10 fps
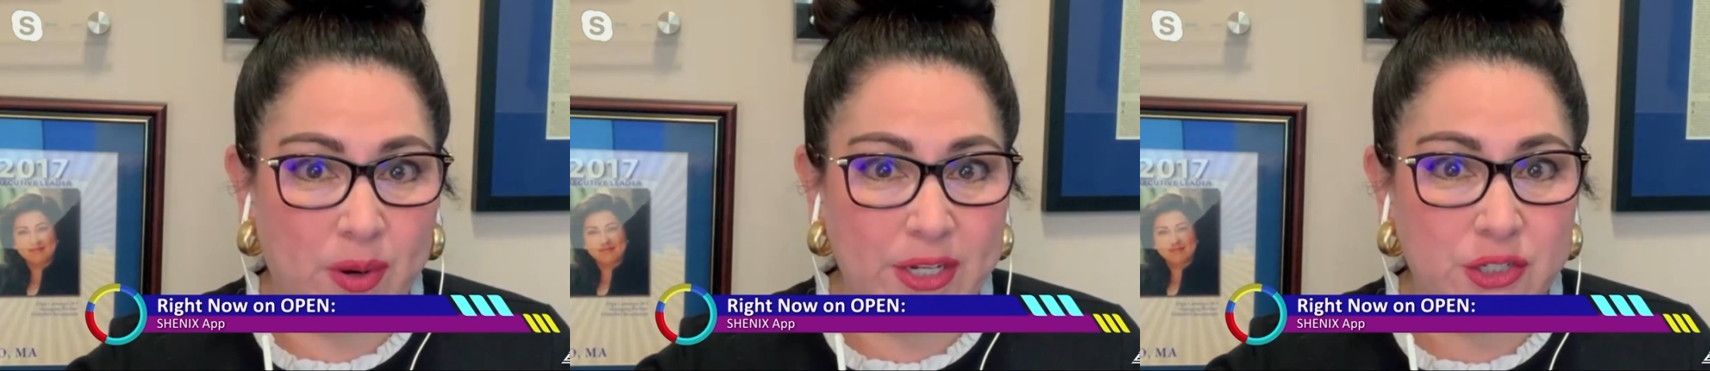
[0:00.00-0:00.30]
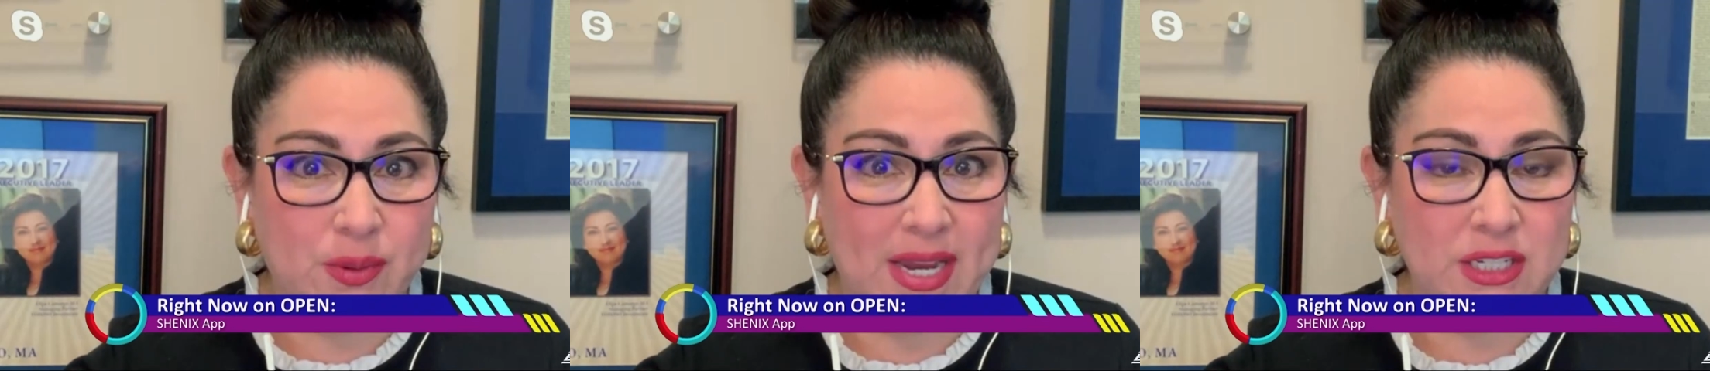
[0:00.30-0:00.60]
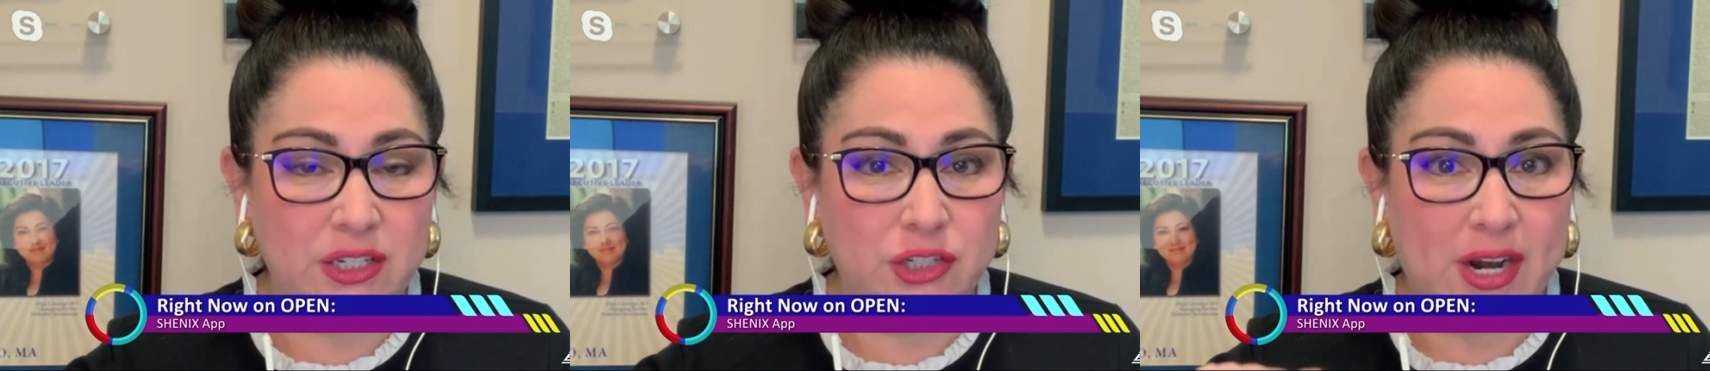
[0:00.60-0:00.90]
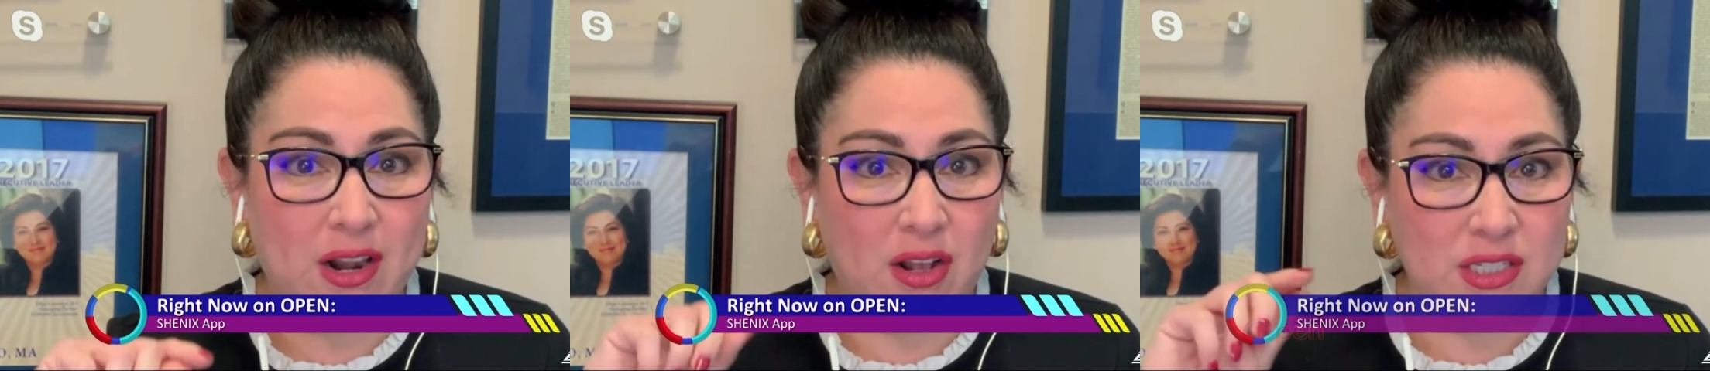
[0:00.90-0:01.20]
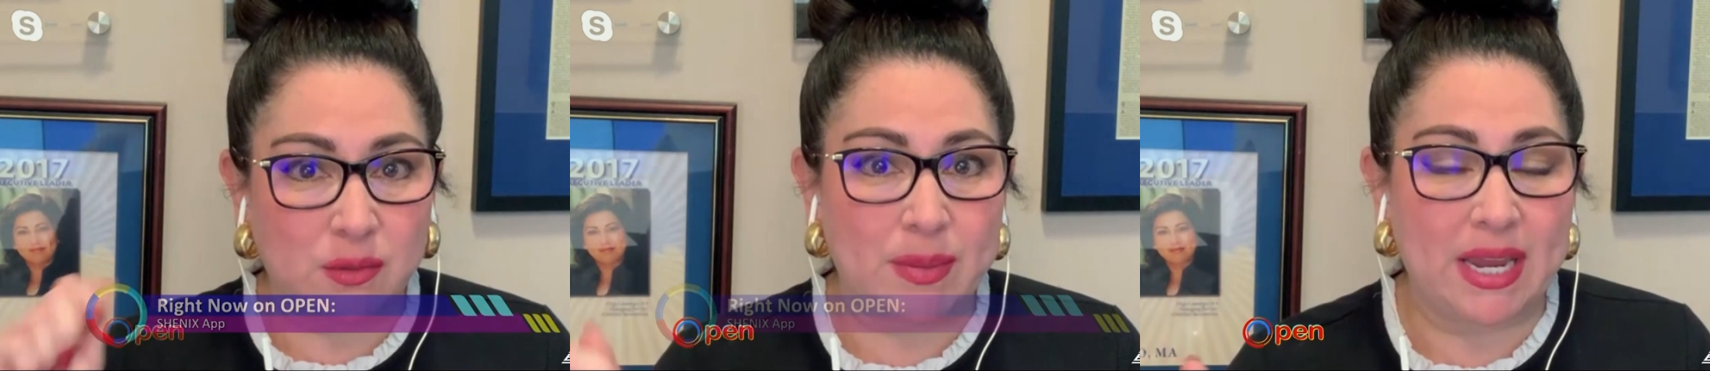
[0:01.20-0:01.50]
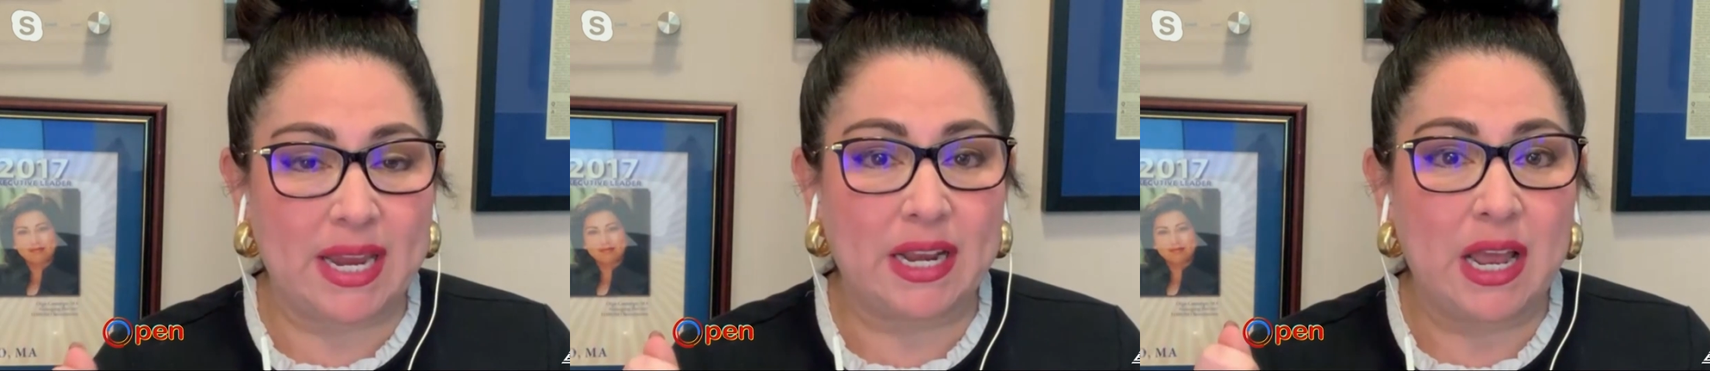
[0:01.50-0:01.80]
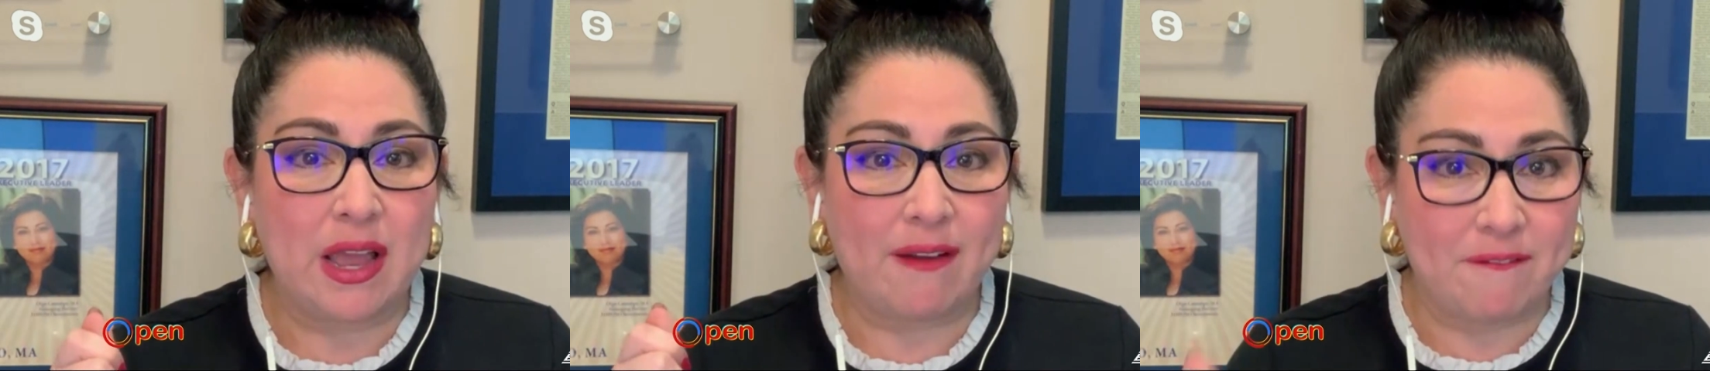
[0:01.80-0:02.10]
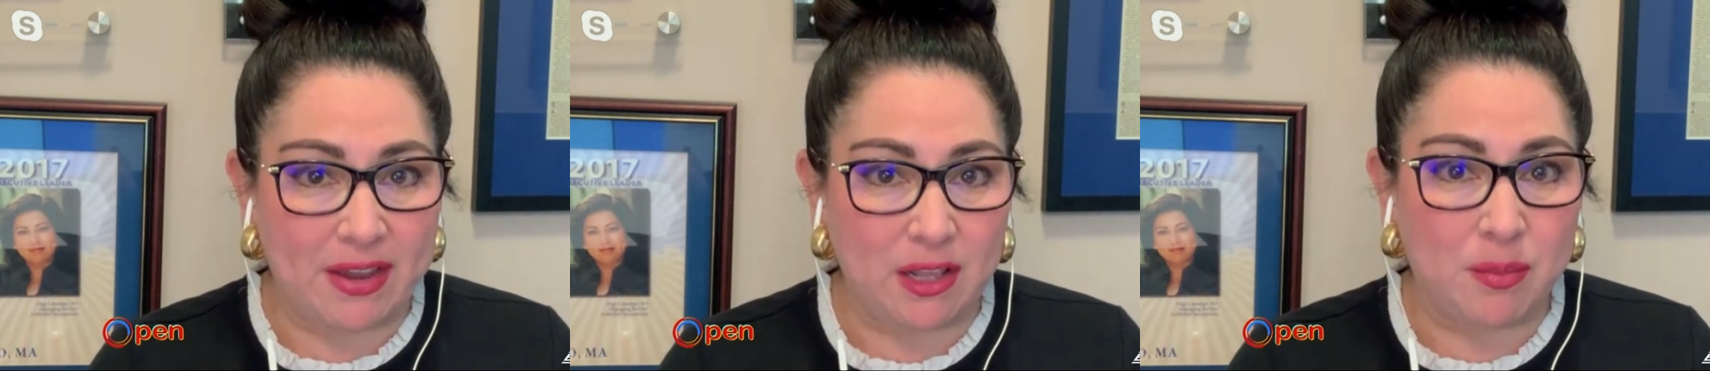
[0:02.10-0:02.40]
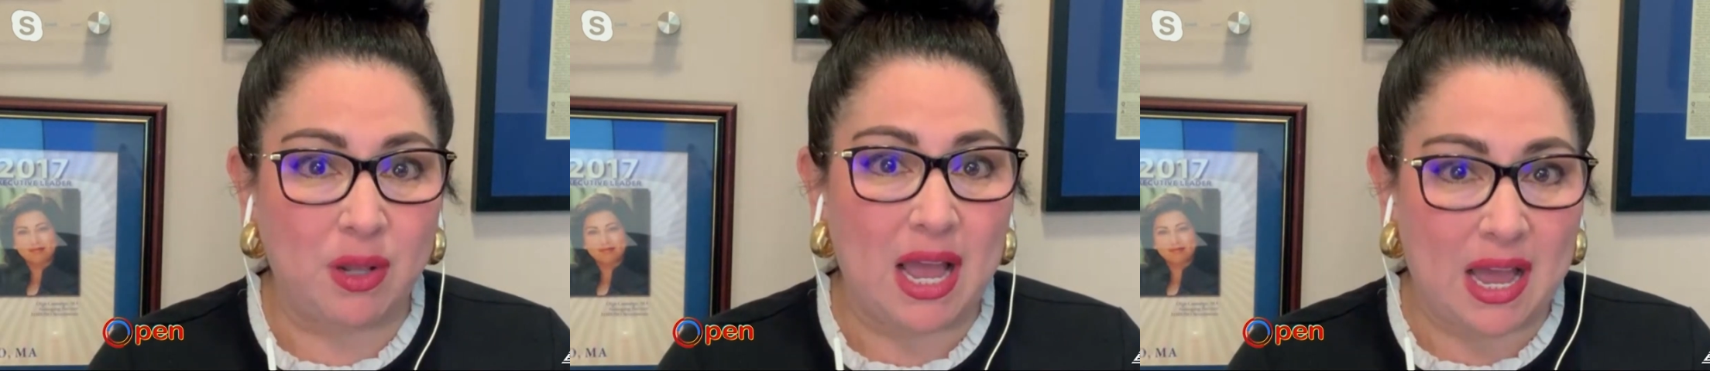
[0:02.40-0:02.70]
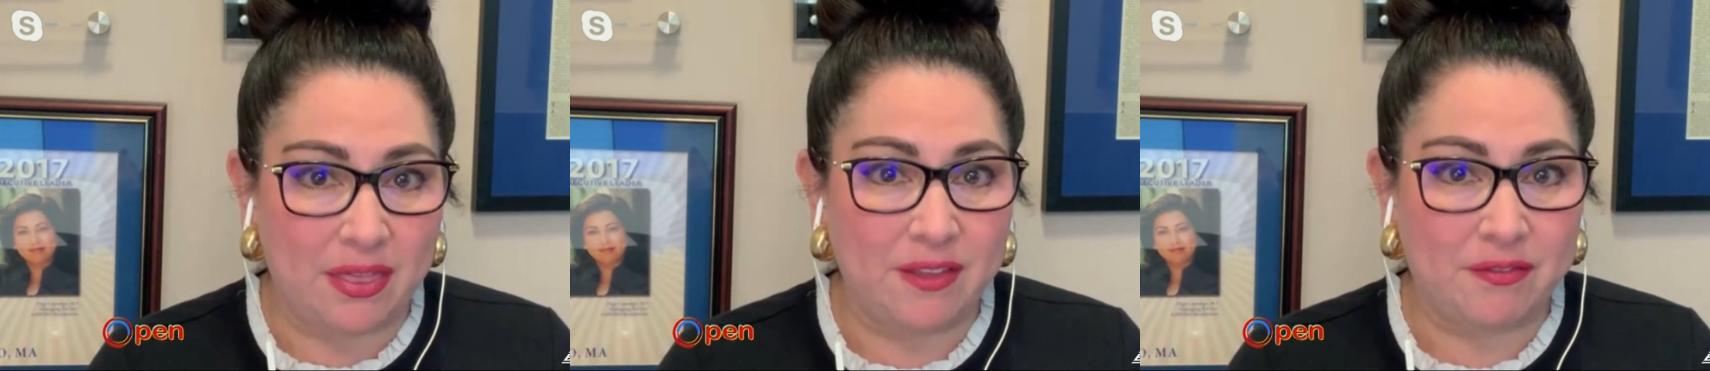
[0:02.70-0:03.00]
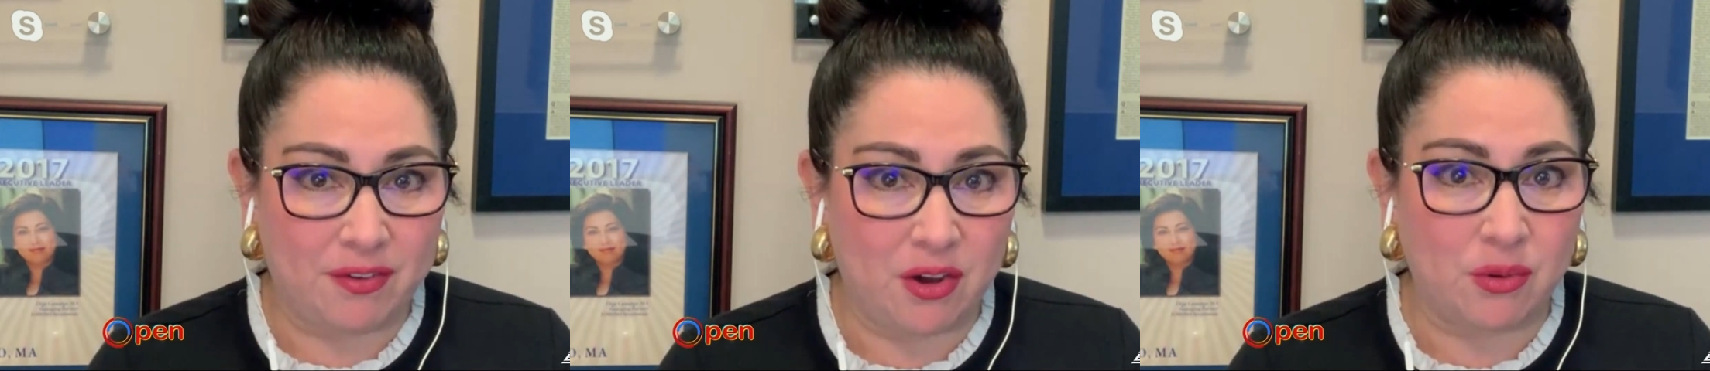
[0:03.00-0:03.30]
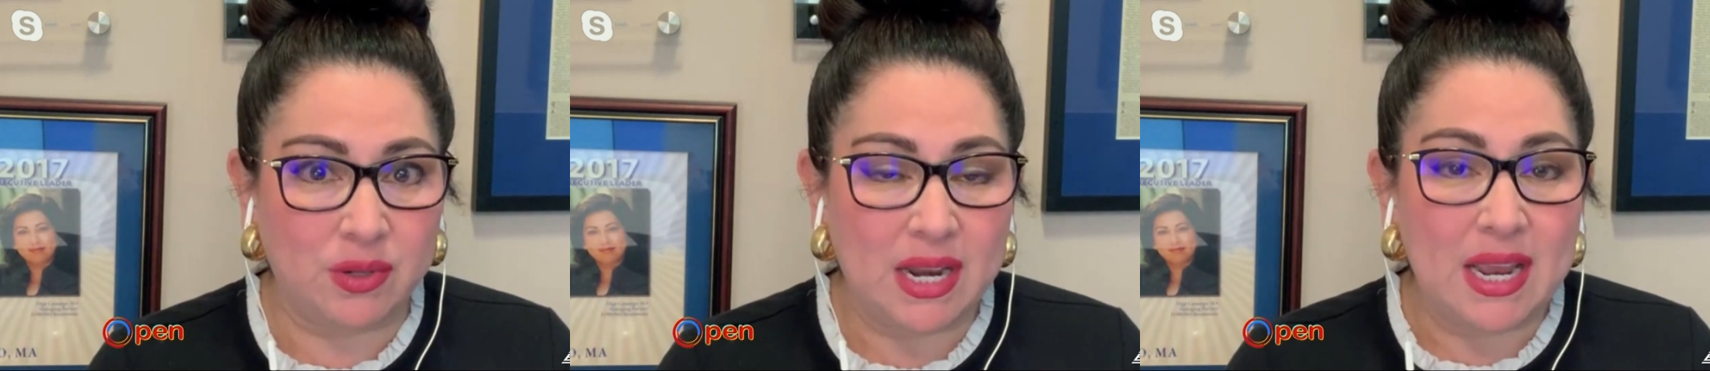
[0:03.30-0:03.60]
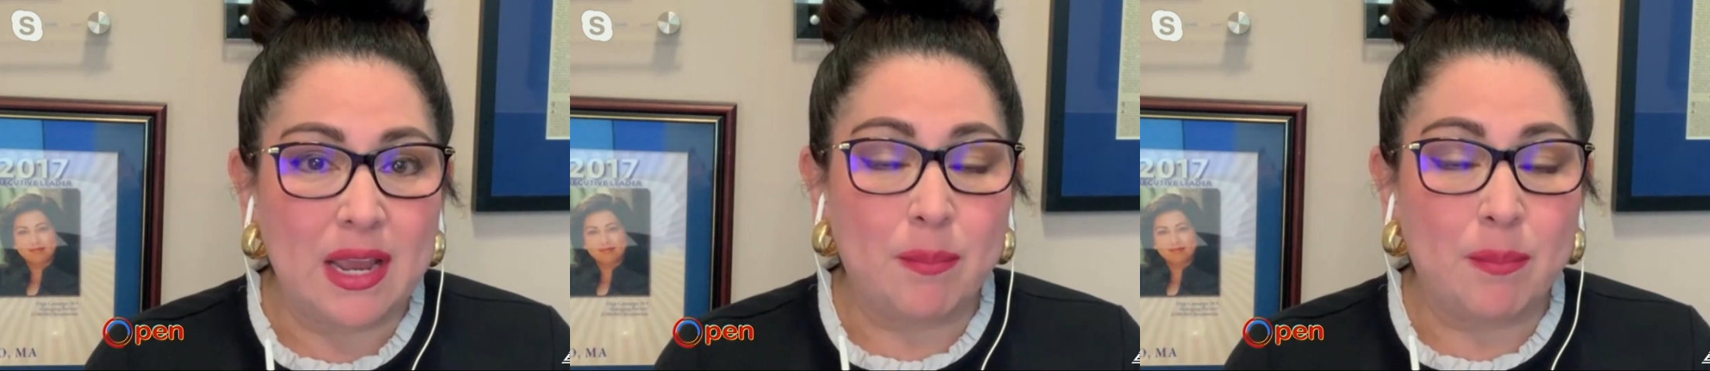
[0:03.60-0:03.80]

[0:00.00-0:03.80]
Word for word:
Speaker 1: going to actually try to also make it available on the phone.